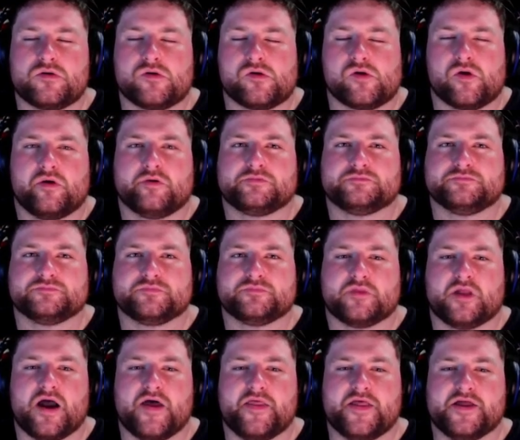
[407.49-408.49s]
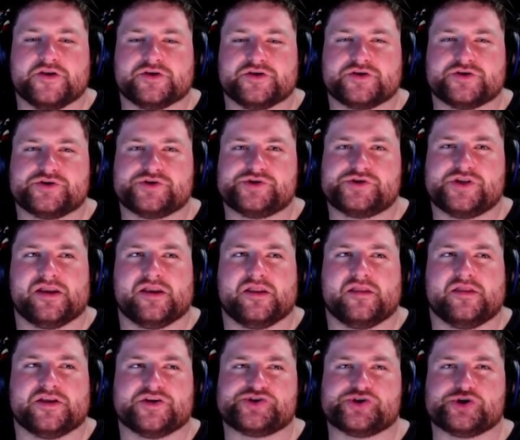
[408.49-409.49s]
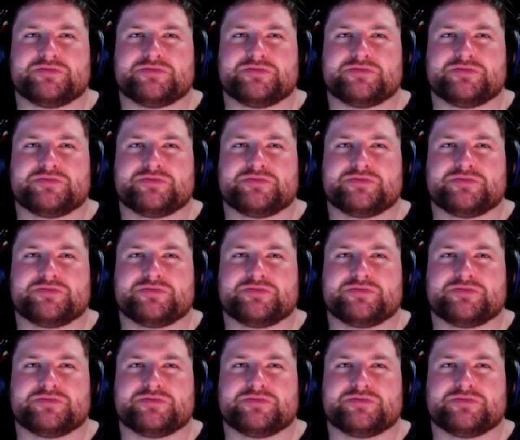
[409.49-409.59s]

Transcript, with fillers: seeing Professor X. And, demented, like, then,